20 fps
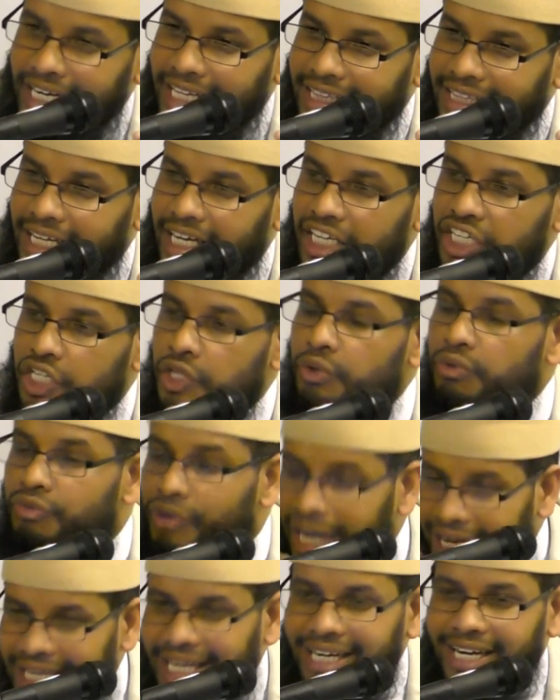another, you
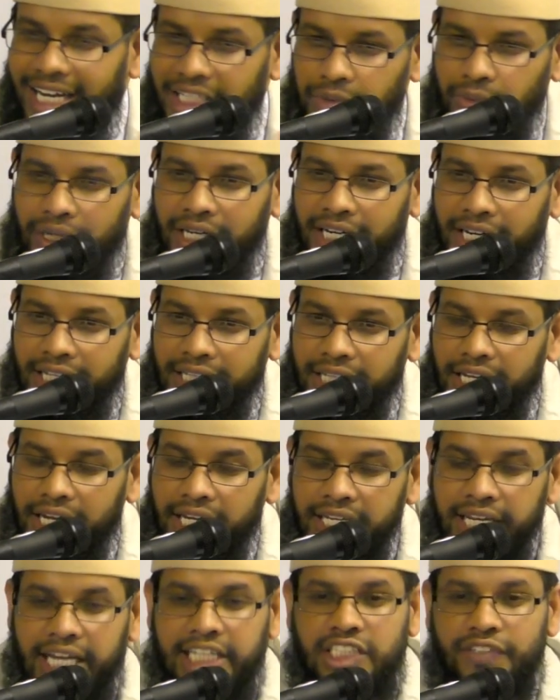recognize one another.
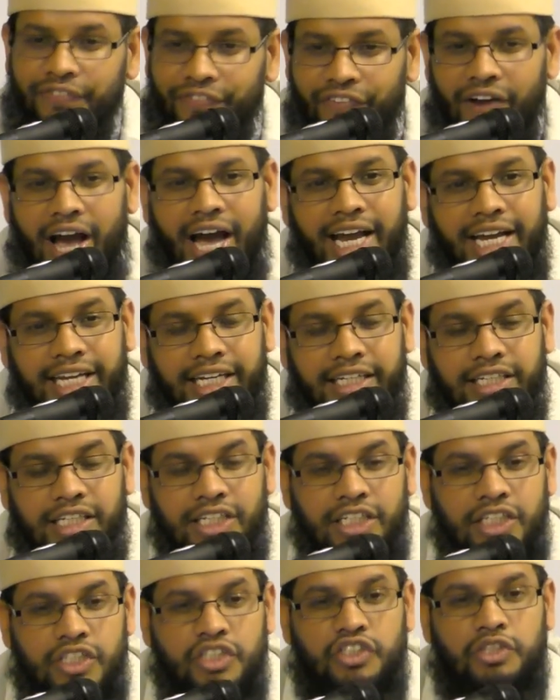It's
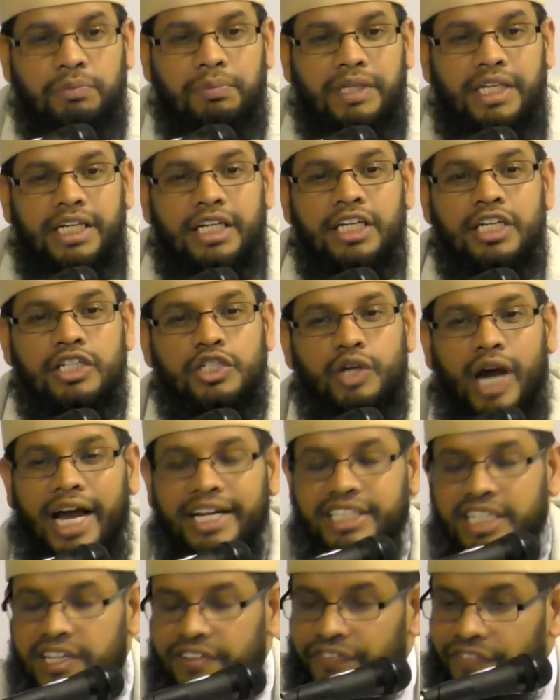fine to
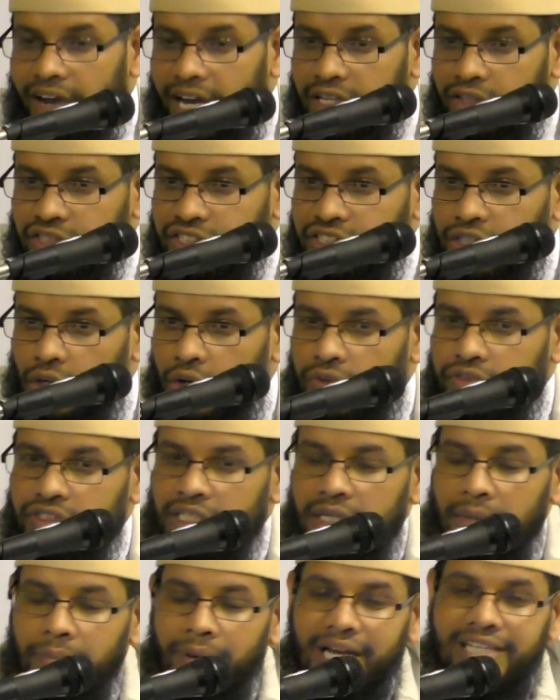identify
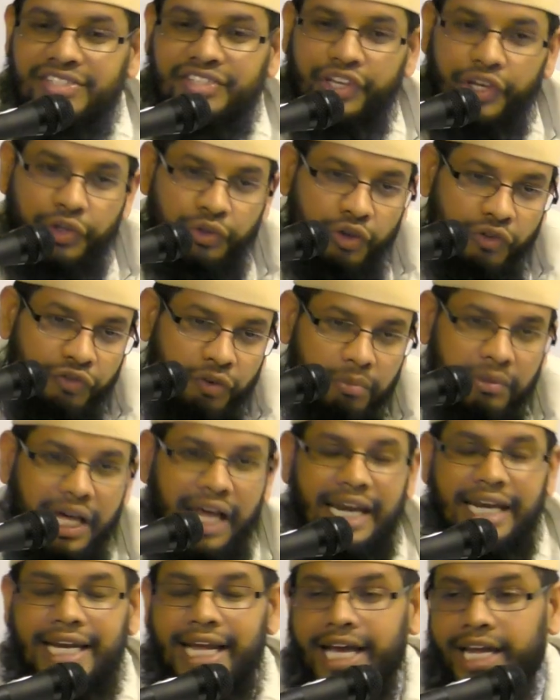yourself by saying you're from
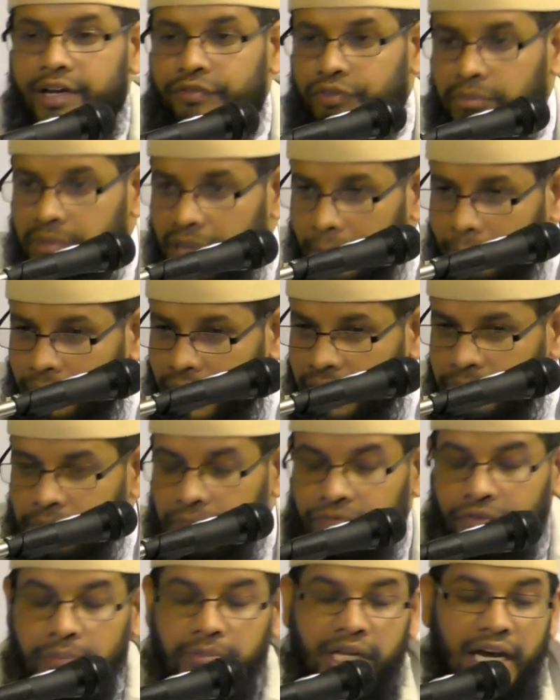that land, from that birth,
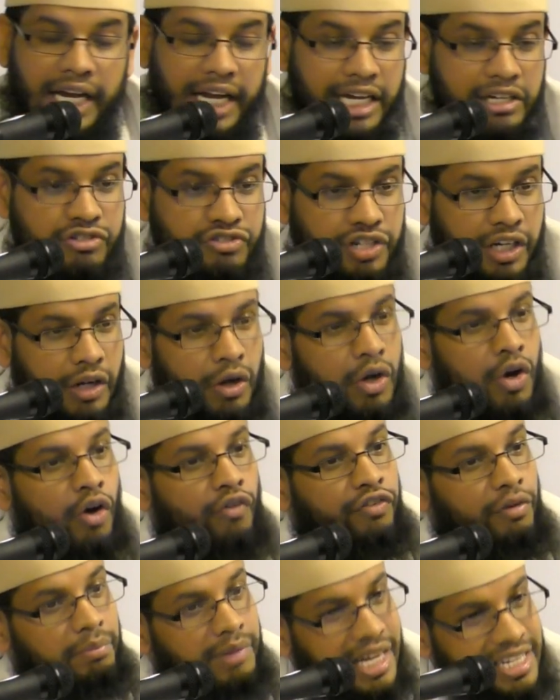from that country,
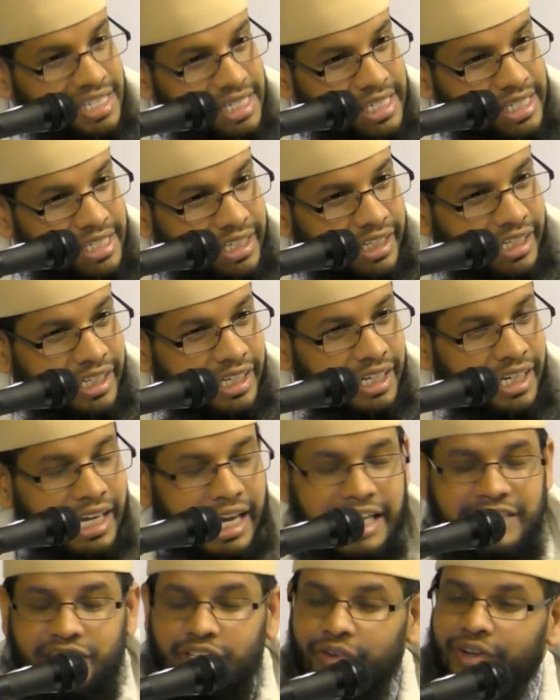from that city,
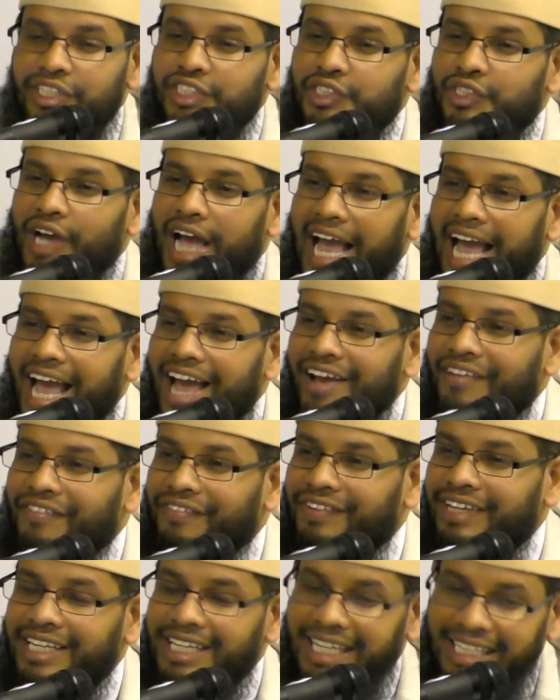as long as you don't have
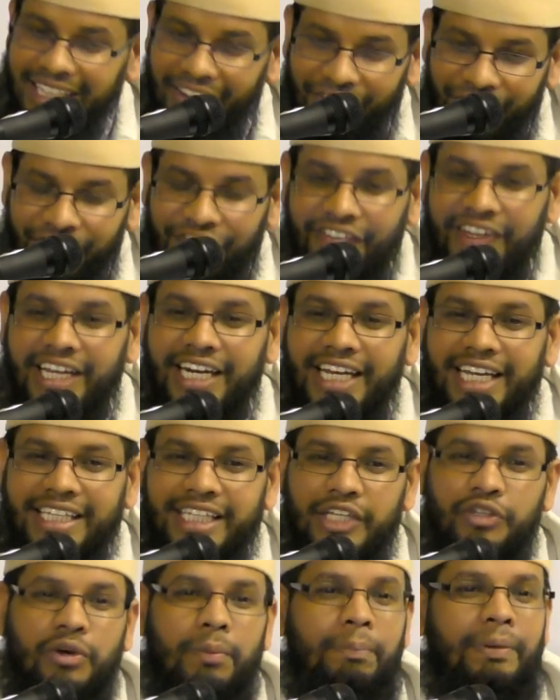the feeling
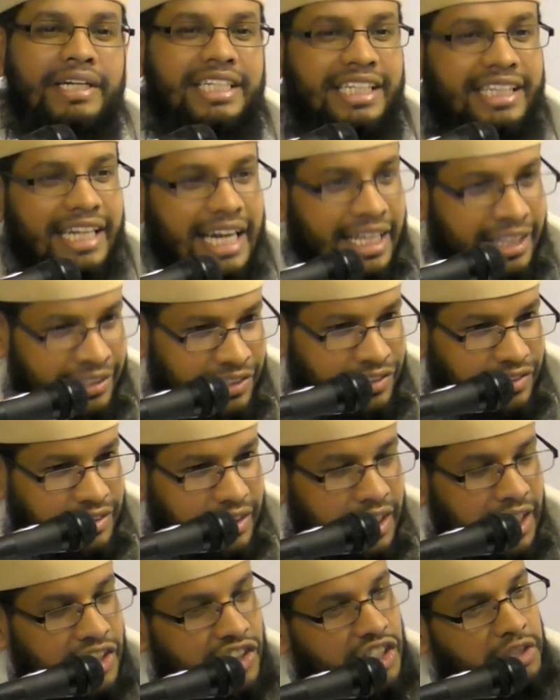that you're better than
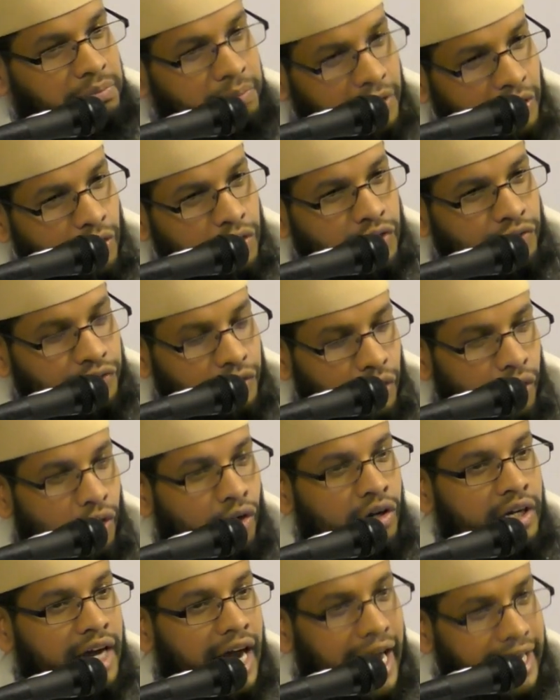others just because of
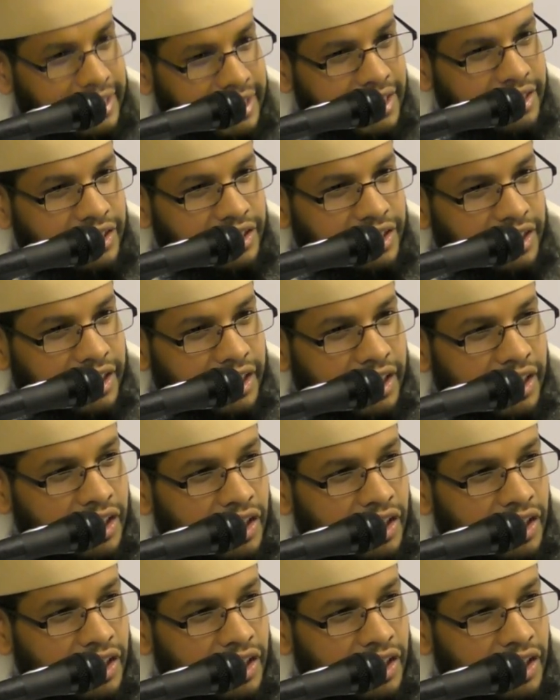your identity.